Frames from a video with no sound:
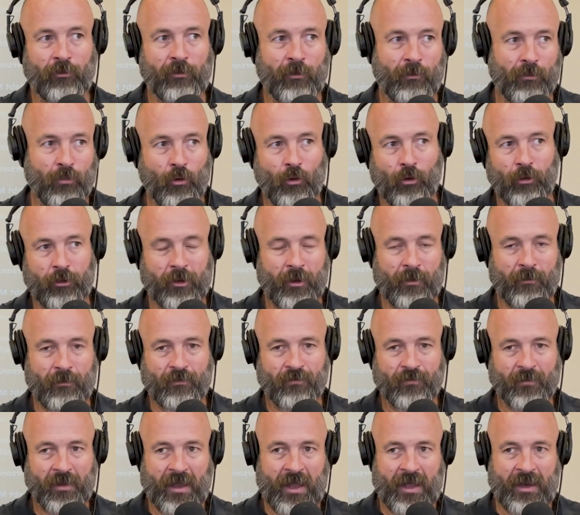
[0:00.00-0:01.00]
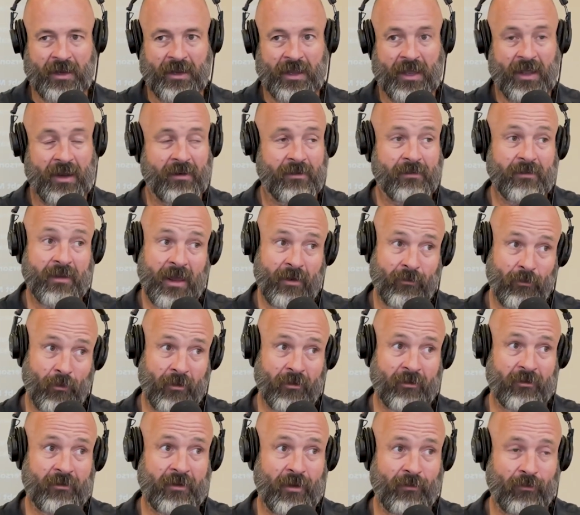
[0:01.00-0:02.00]
support them. And again,
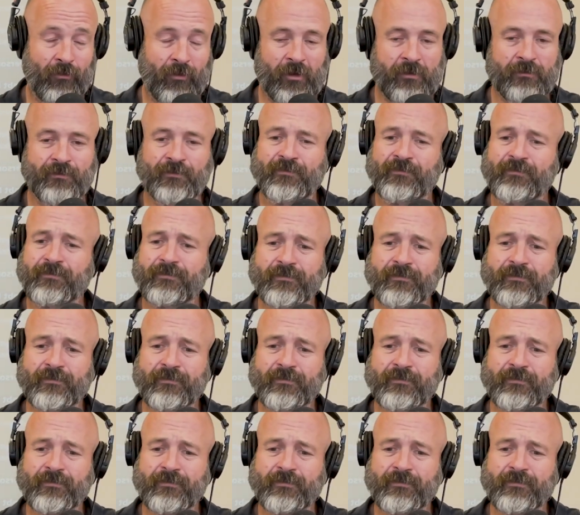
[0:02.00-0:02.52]
everyone's different.